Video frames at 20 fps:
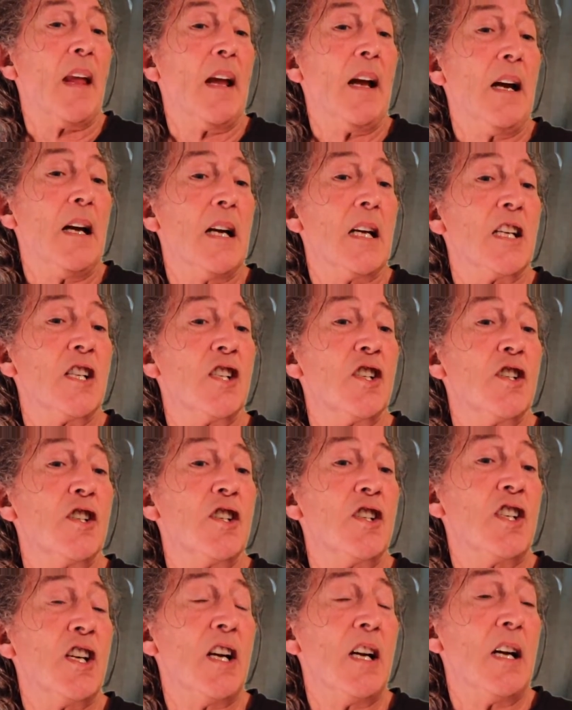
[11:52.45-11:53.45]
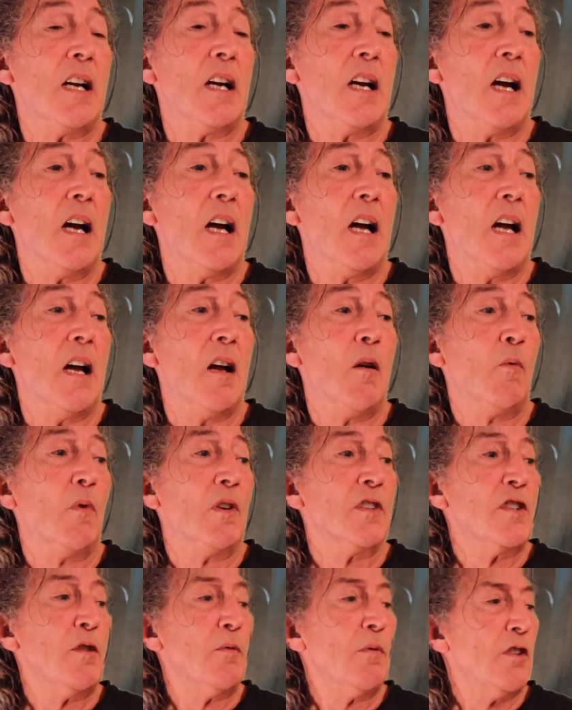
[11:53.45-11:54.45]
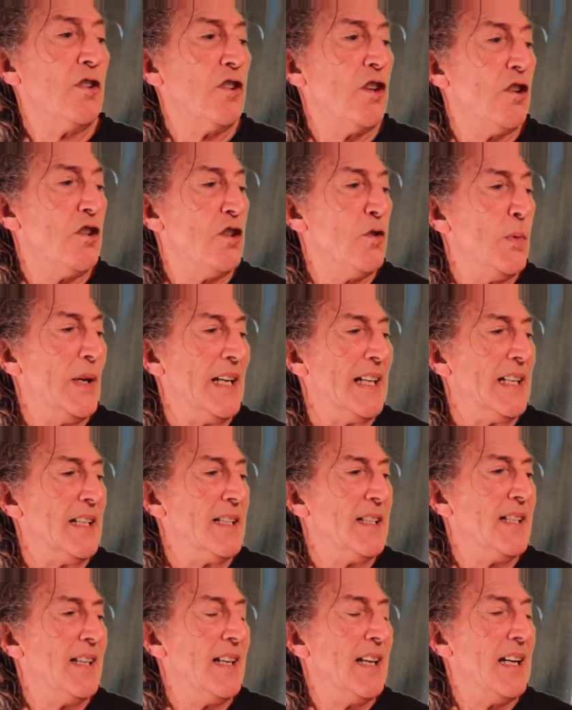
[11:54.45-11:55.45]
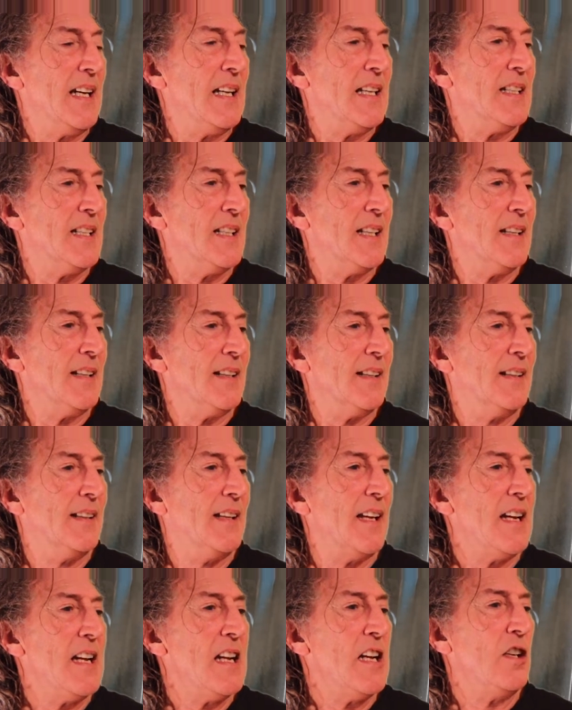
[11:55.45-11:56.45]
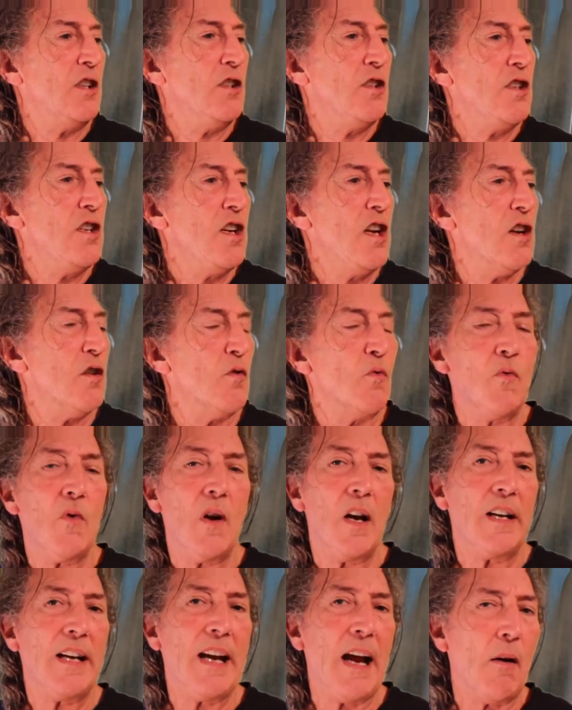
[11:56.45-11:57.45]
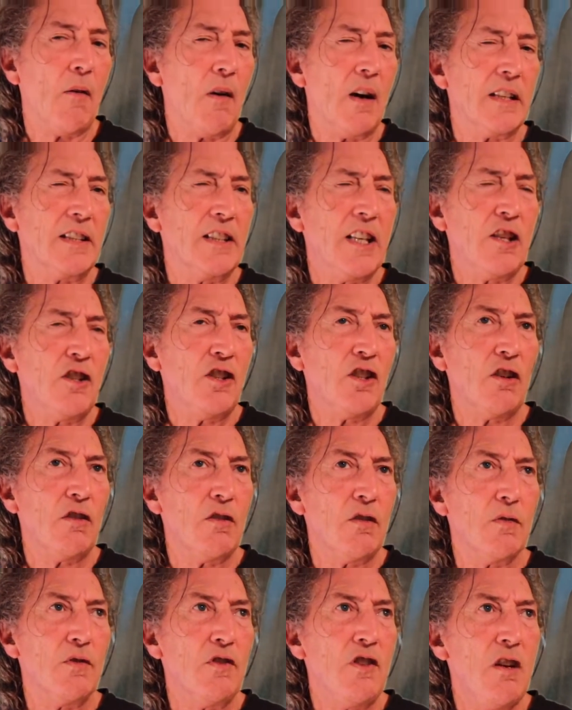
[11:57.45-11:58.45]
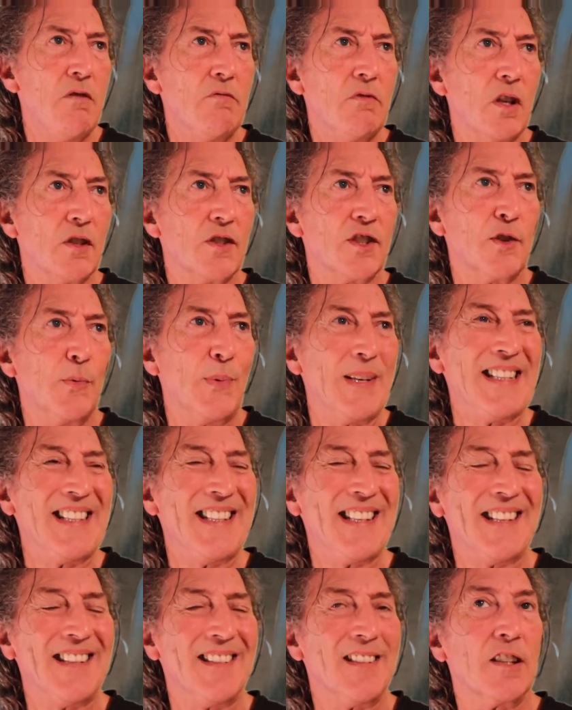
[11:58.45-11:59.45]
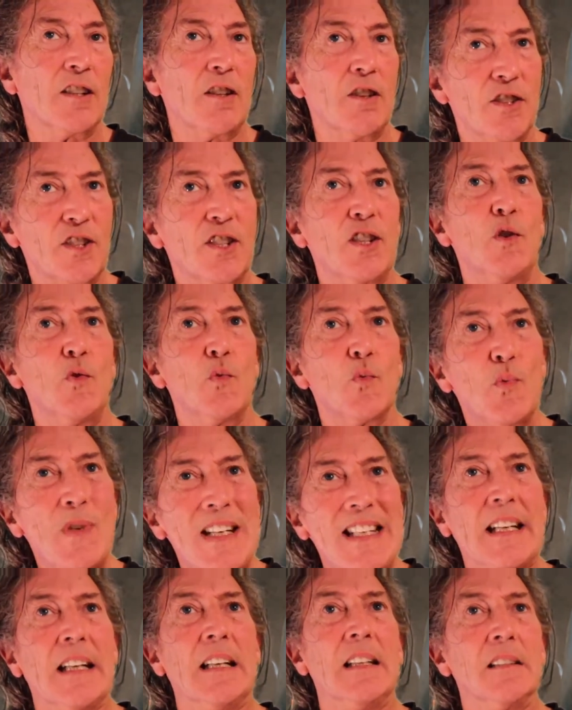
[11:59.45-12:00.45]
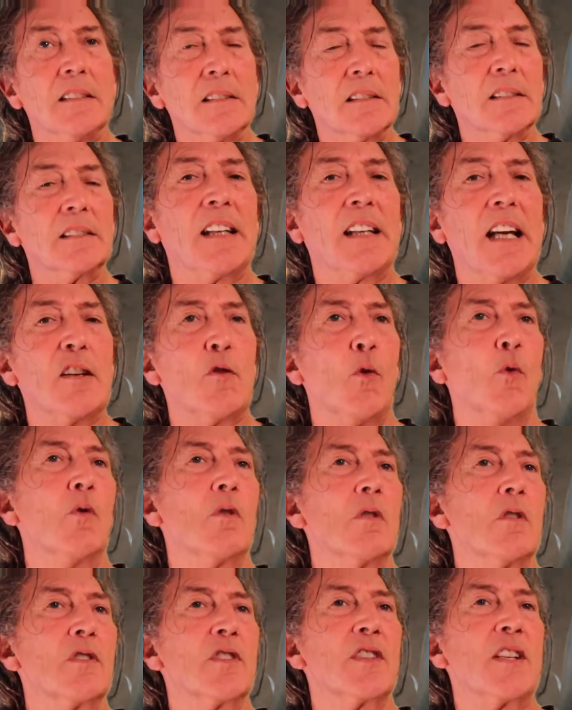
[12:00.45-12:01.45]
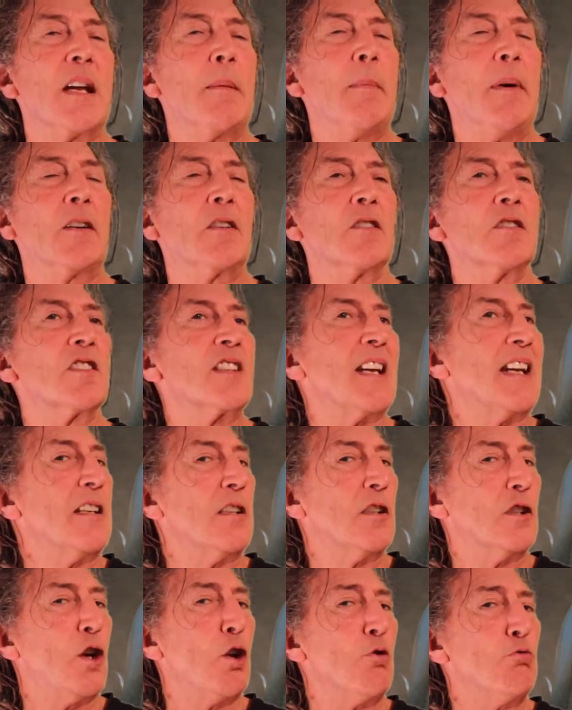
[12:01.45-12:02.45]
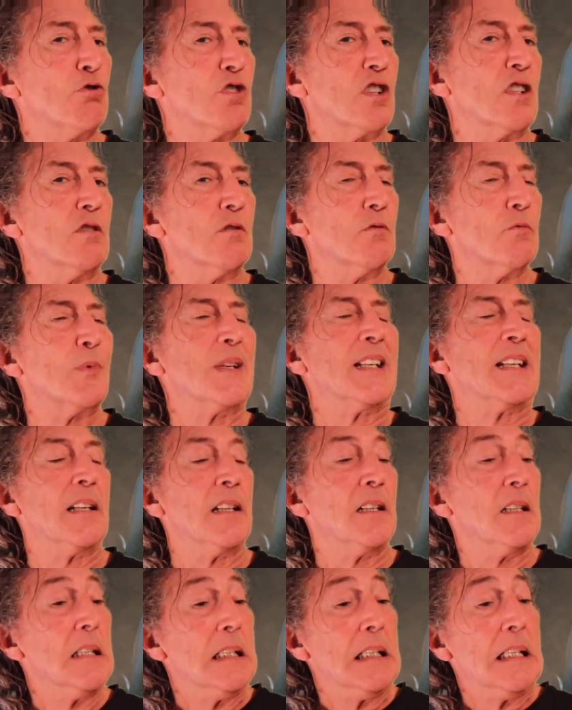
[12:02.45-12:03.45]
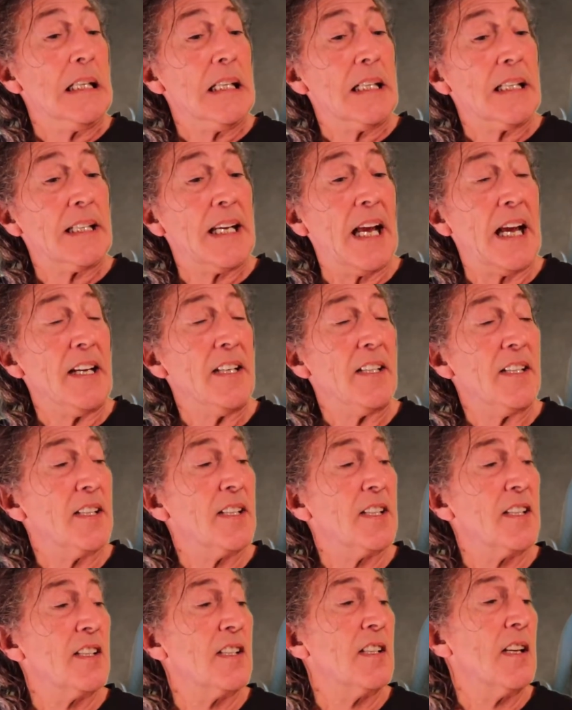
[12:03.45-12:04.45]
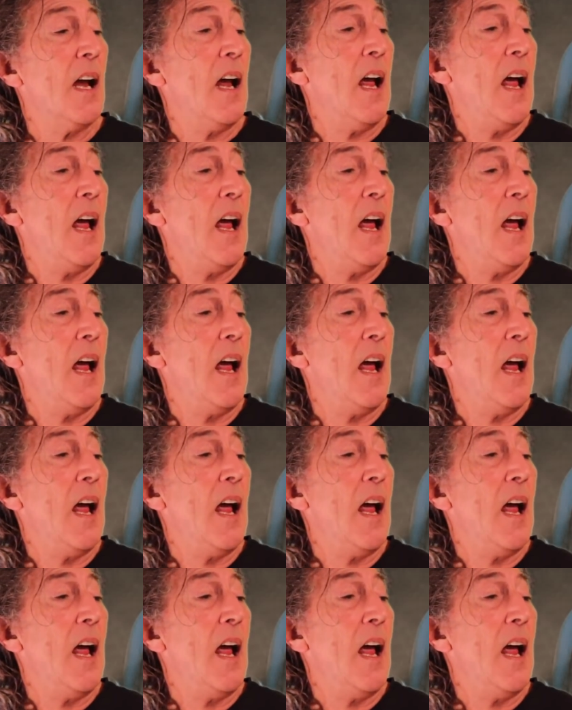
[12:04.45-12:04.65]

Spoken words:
and what I do want to show you is the new, now I did show you a new Costa Rica, or as the Americans say, Costa Rica case.